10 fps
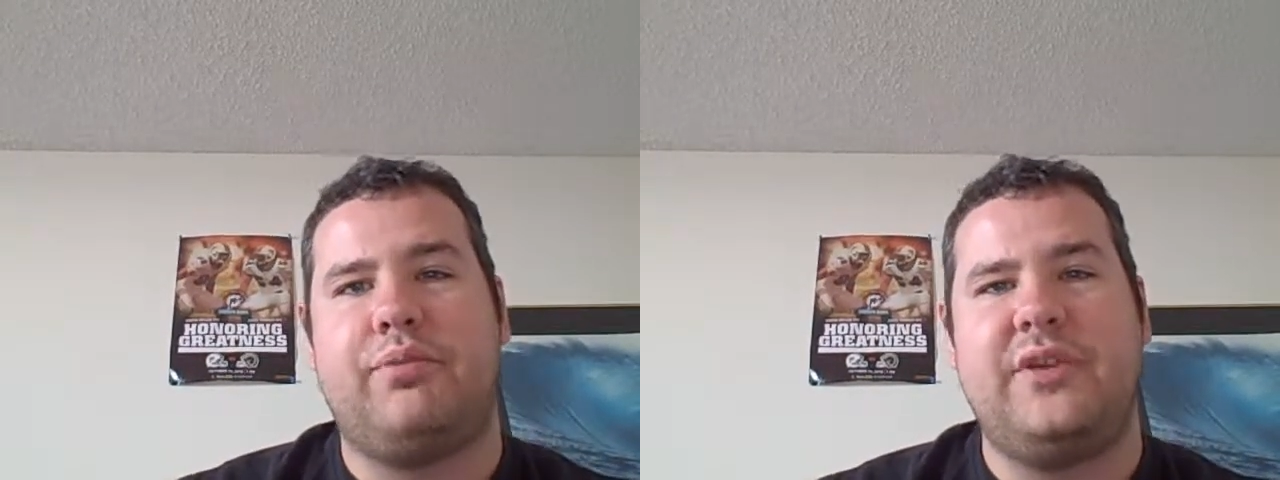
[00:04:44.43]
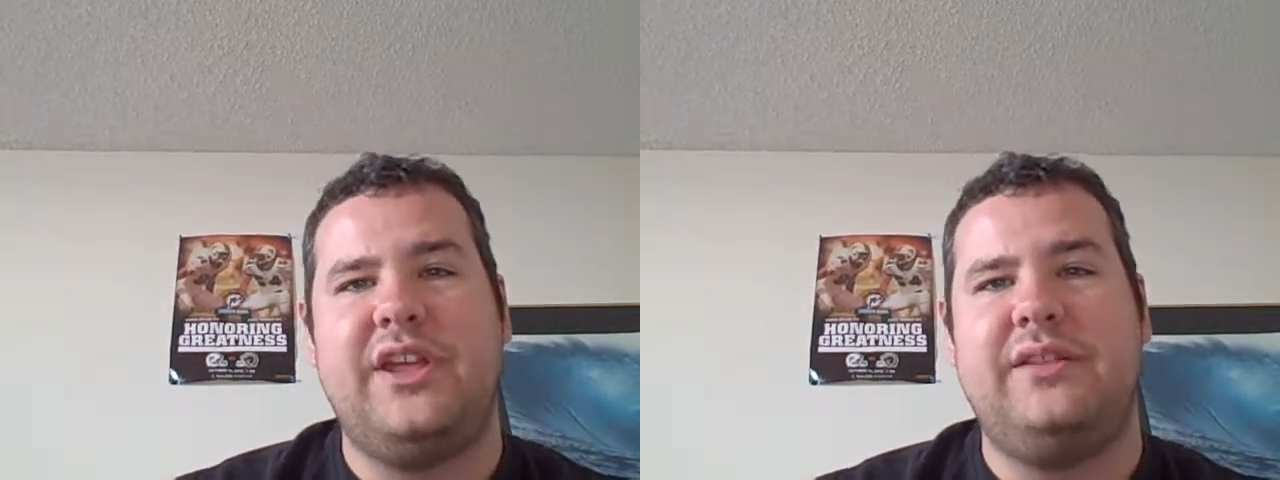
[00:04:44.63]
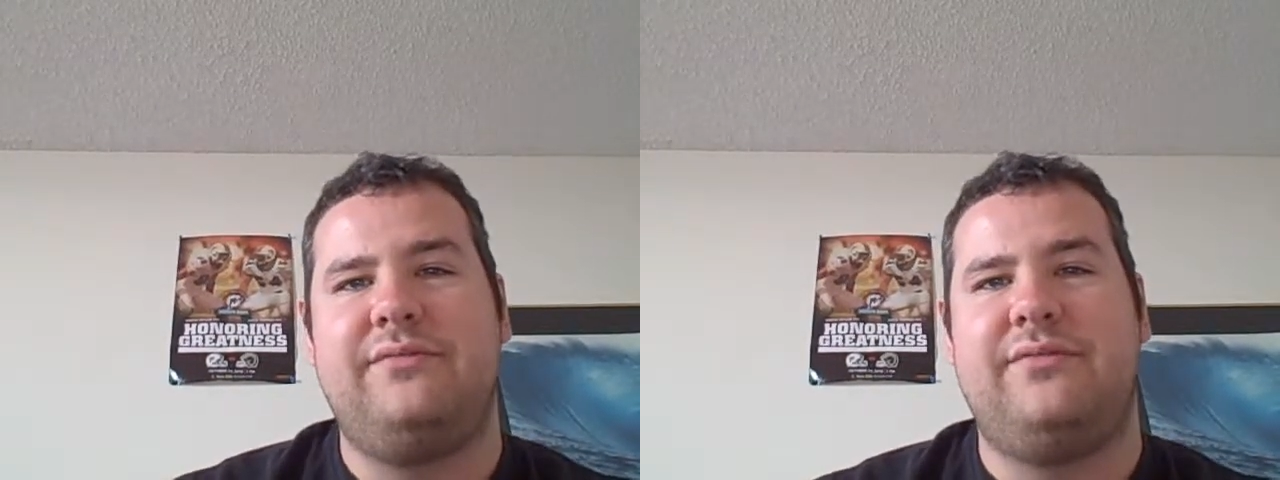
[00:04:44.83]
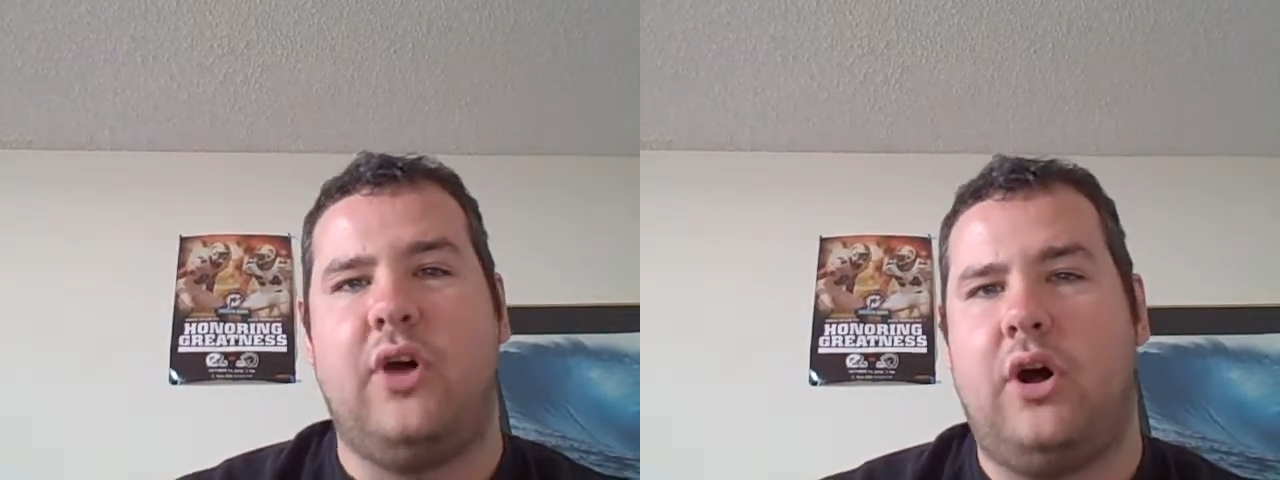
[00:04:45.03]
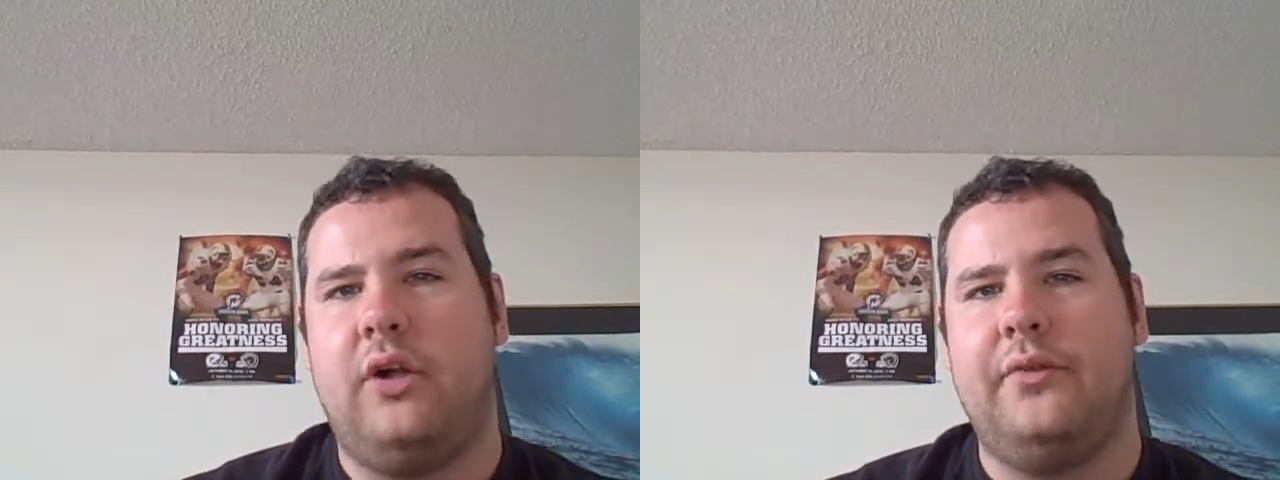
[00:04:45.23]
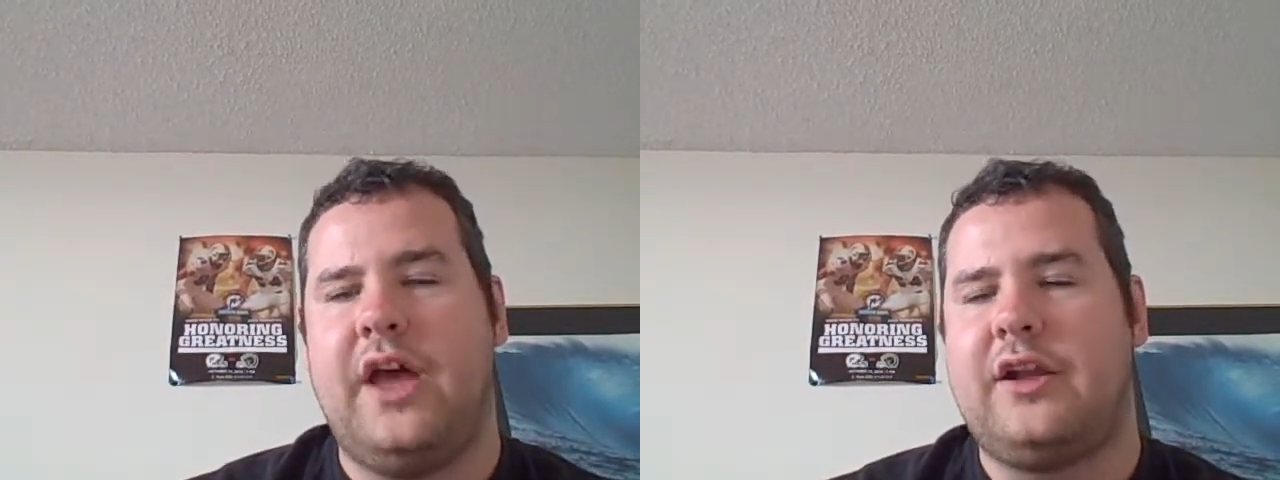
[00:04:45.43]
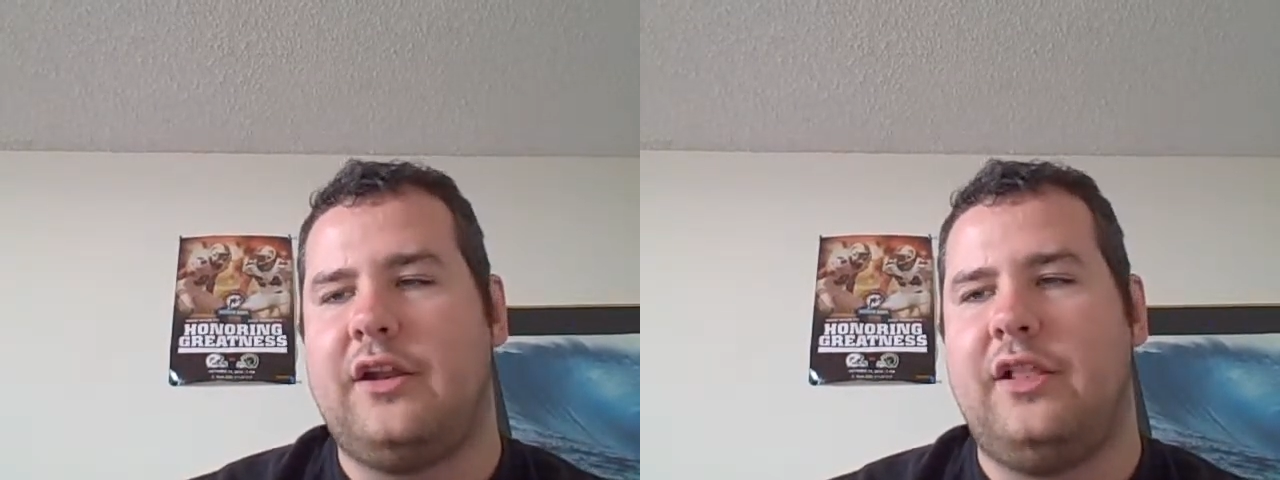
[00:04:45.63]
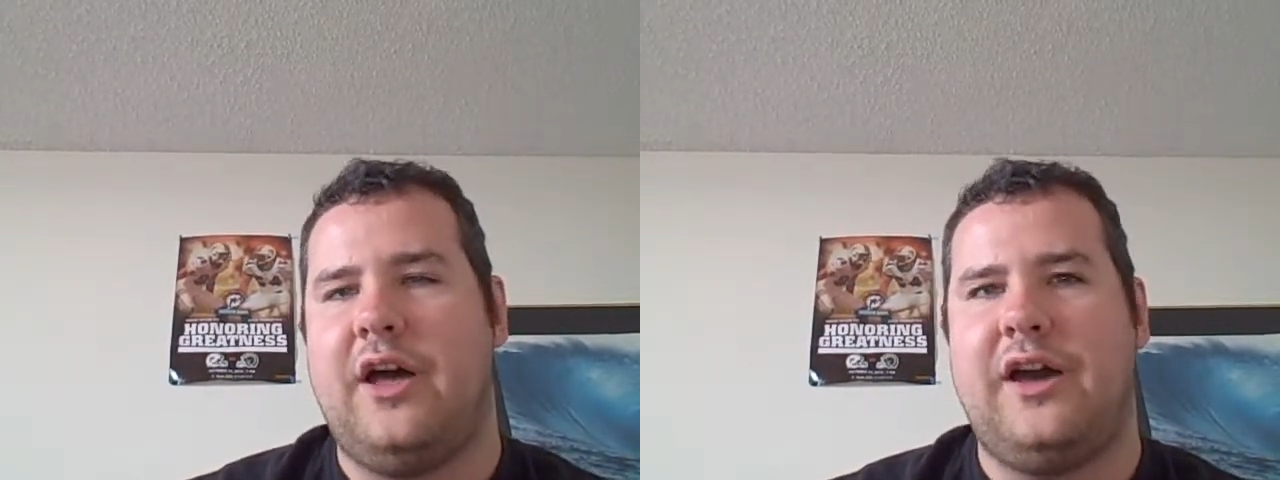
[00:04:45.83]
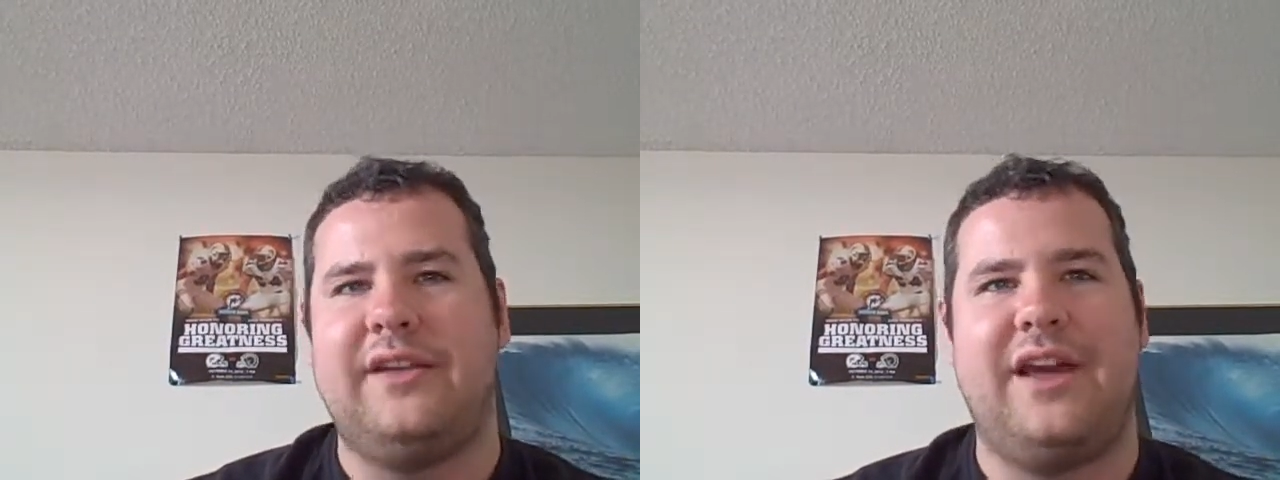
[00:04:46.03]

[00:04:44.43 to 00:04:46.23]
pretty dull, not going to lie.